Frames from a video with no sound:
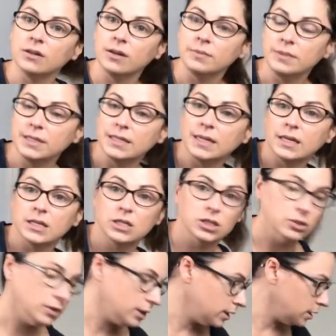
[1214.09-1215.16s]
and I'm sticking
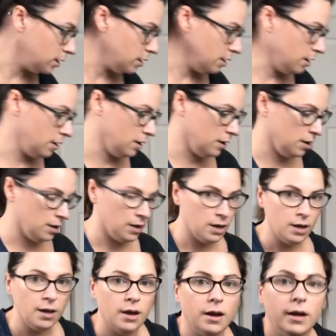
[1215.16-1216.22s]
to it.
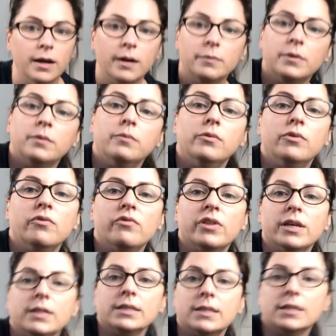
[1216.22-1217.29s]
All right, I'm going to move
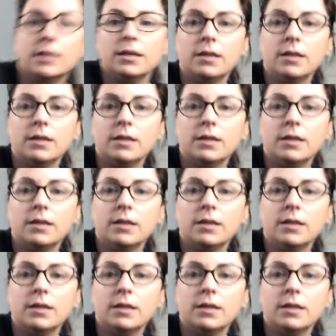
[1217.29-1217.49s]
this